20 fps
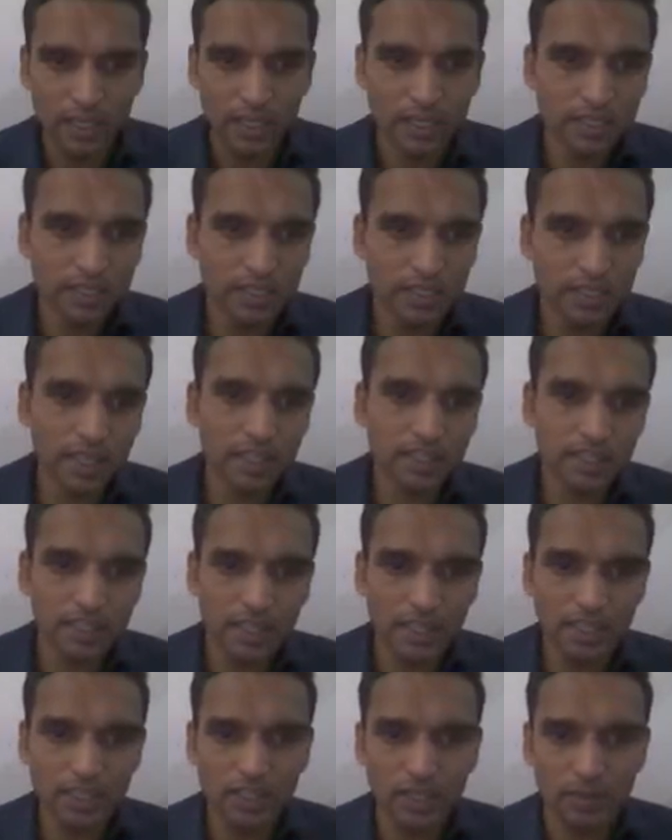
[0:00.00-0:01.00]
Sig
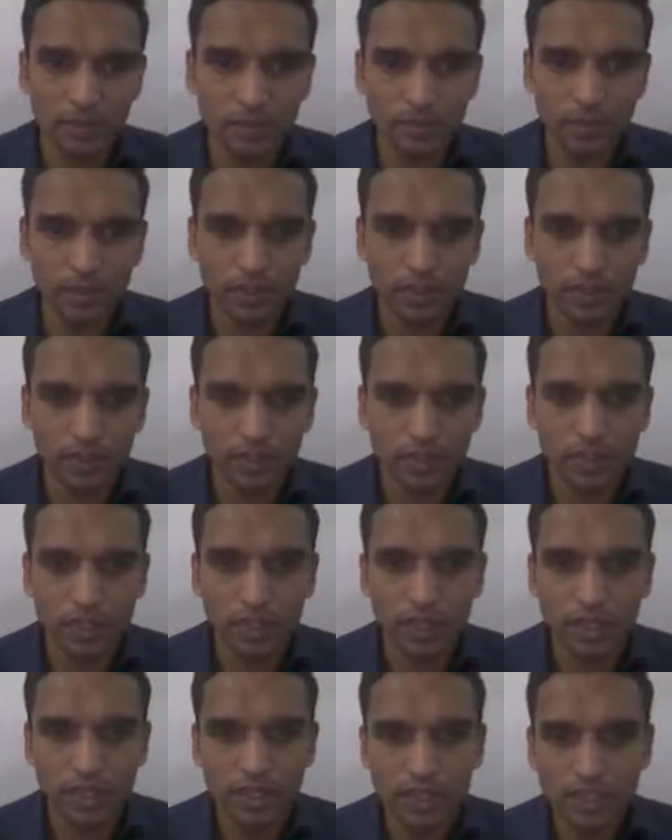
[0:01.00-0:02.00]
set jump,
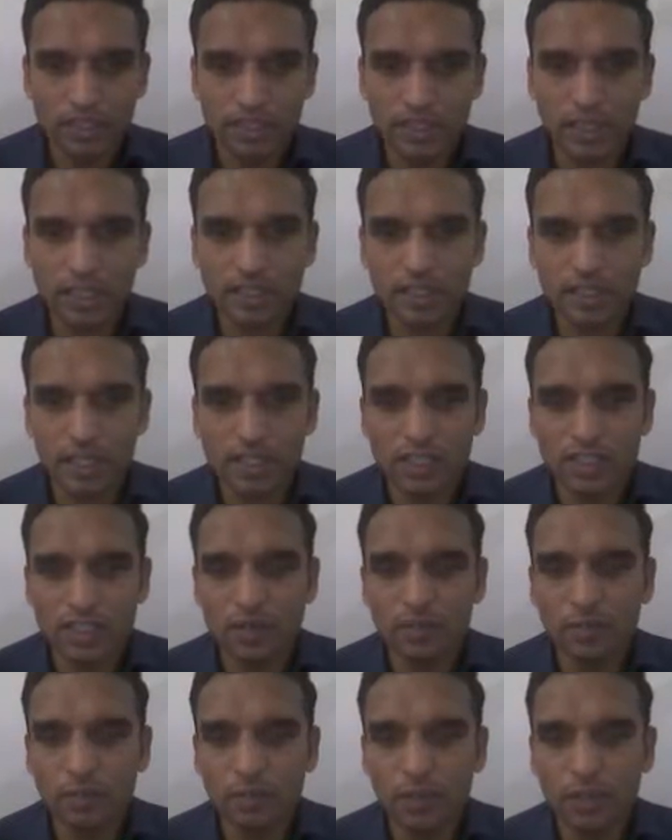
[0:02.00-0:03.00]
sig set
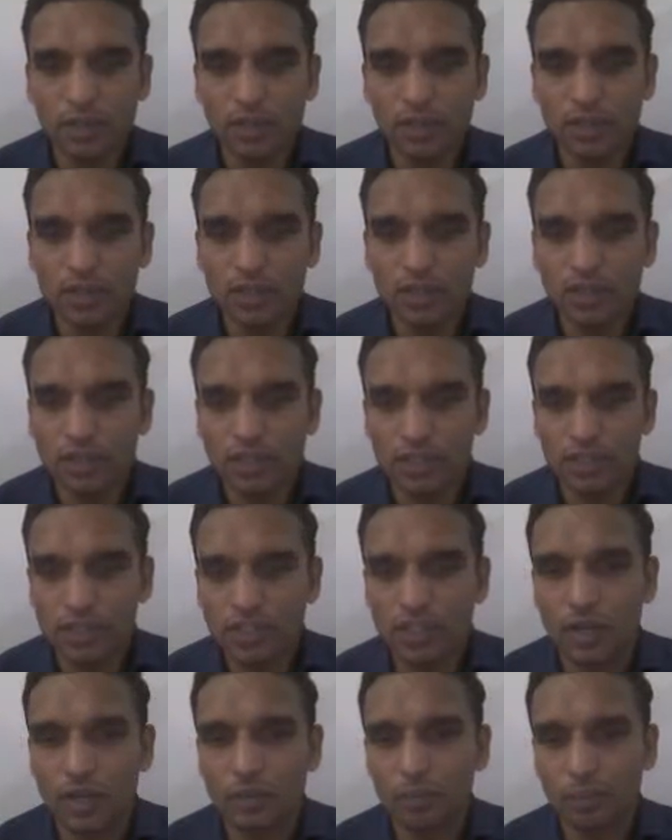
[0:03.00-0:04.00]
jump,
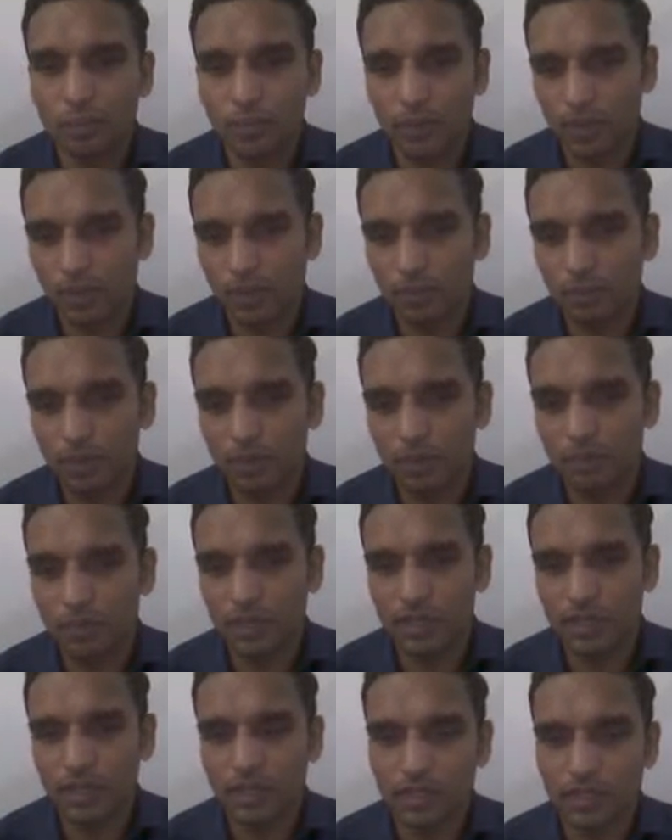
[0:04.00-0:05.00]
jump pb
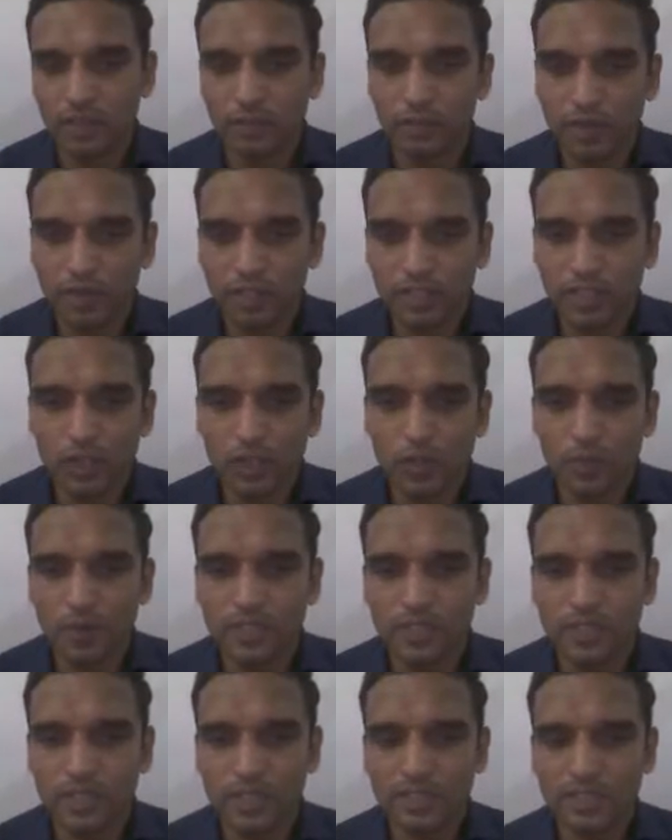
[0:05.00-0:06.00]
the first argument
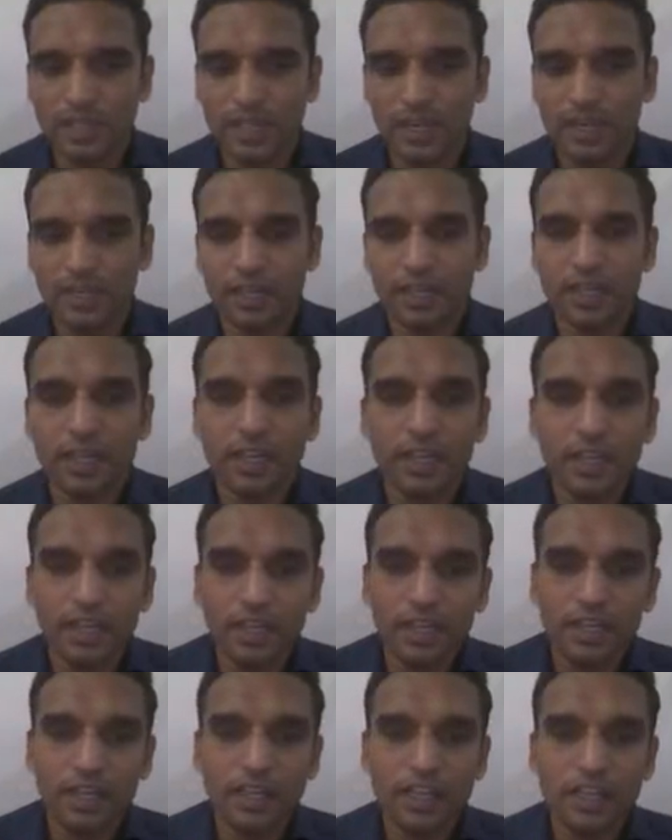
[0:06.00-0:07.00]
says that
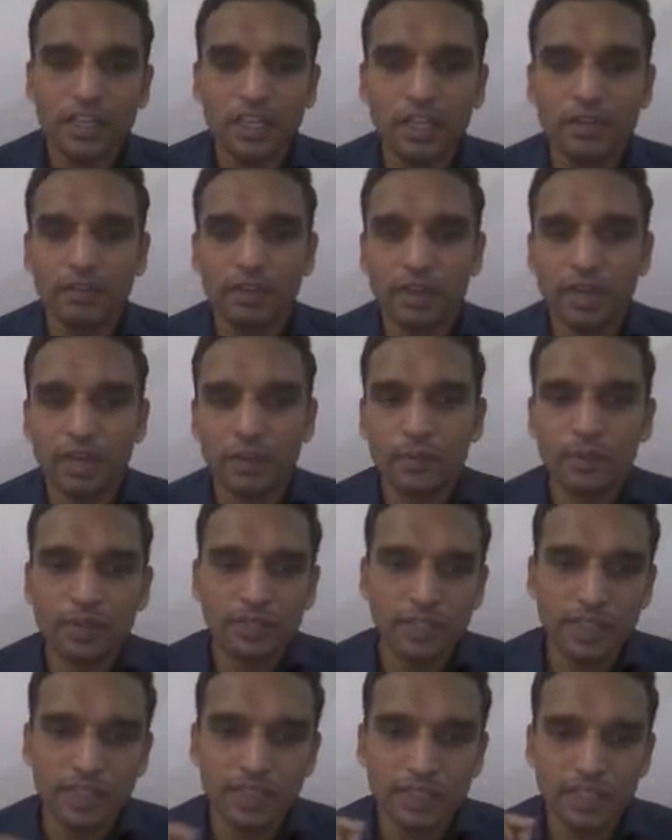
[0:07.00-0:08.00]
initially whenever
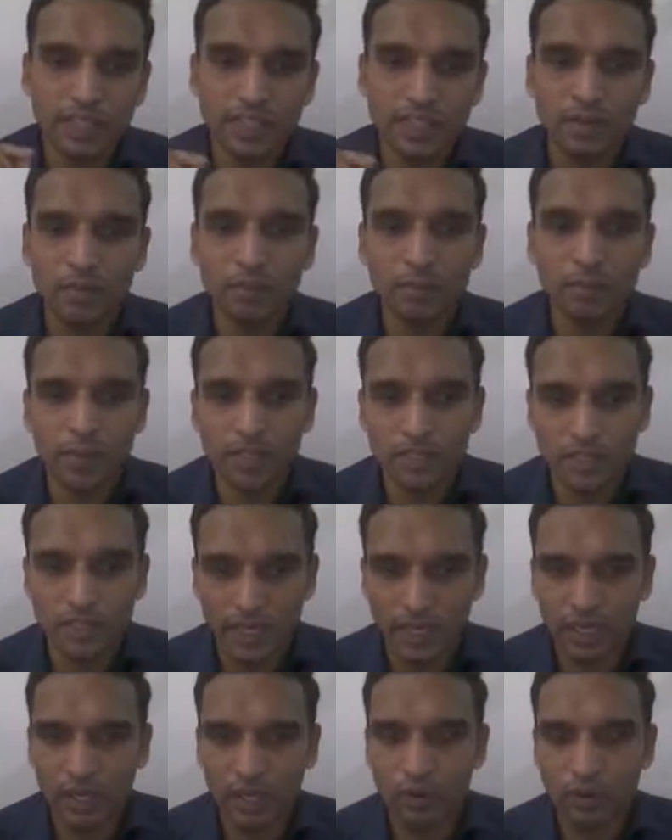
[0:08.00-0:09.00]
sig set jump is
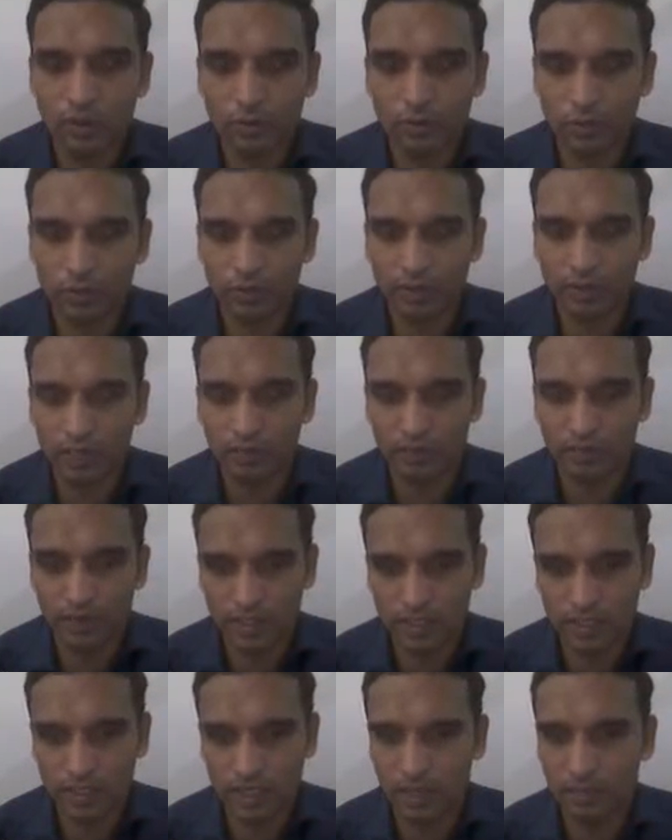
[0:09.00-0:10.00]
encountered for the very first
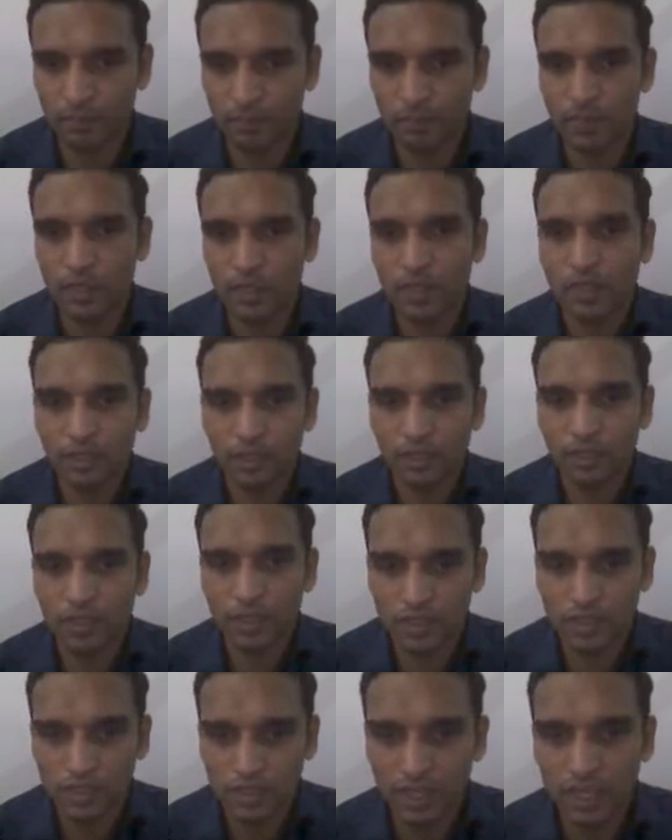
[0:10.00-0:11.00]
time,
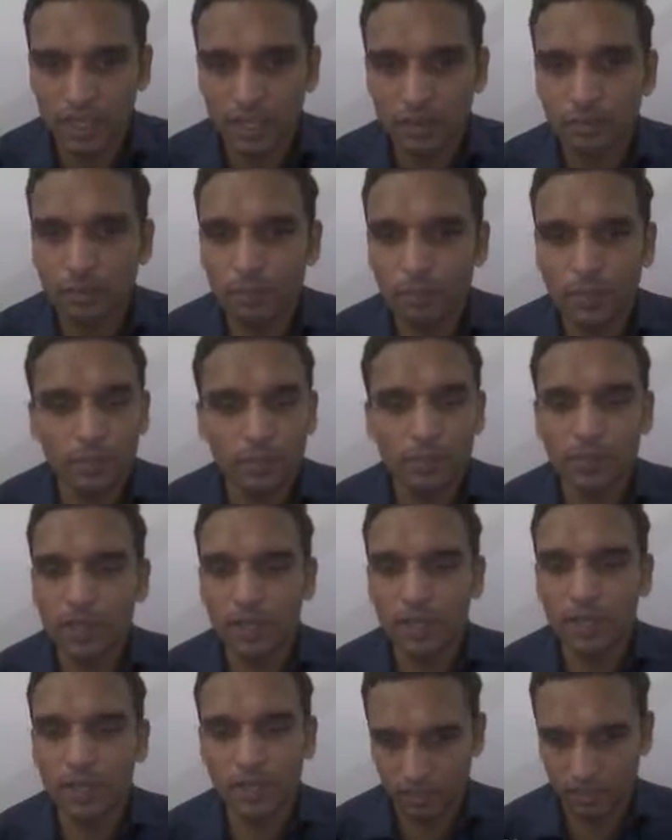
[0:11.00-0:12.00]
the
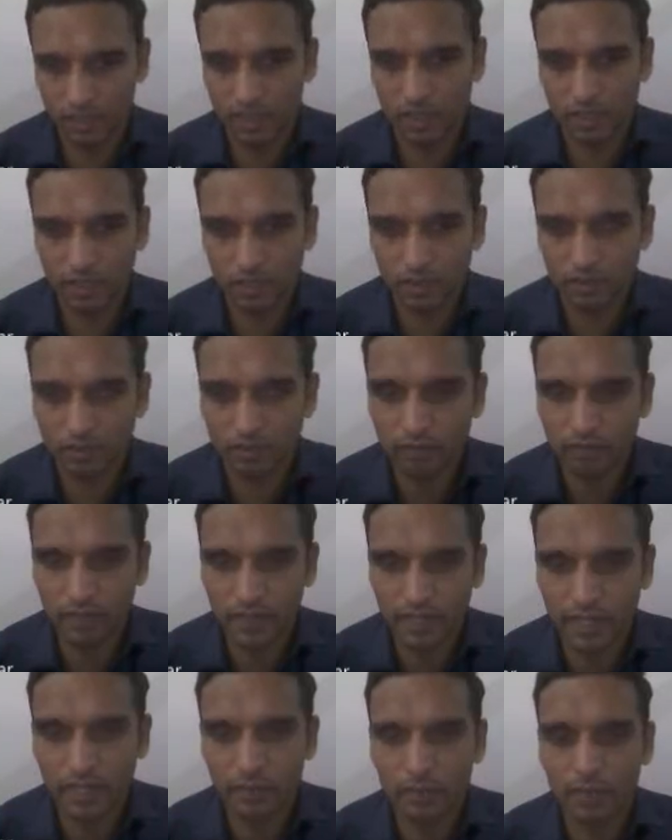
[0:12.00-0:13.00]
JMPB
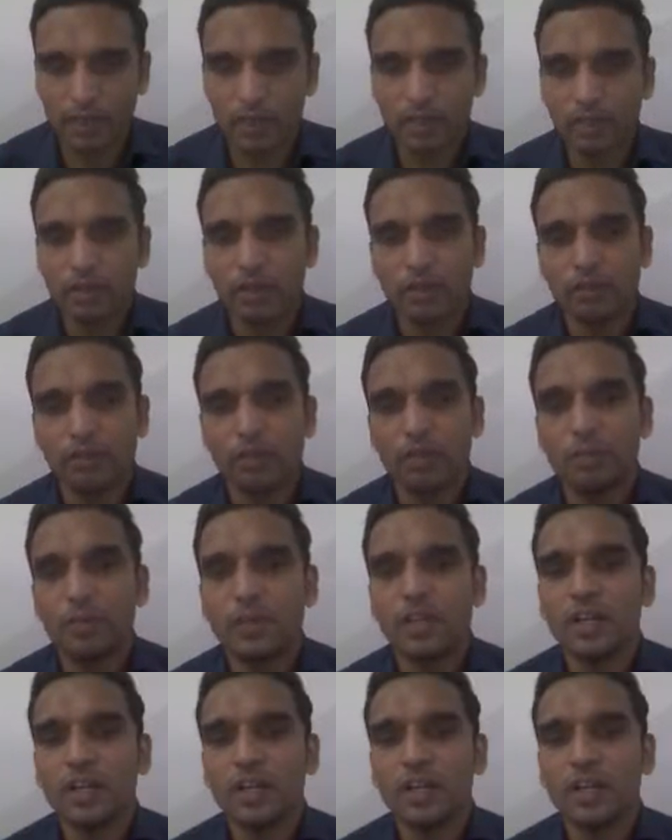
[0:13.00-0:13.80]
variable will be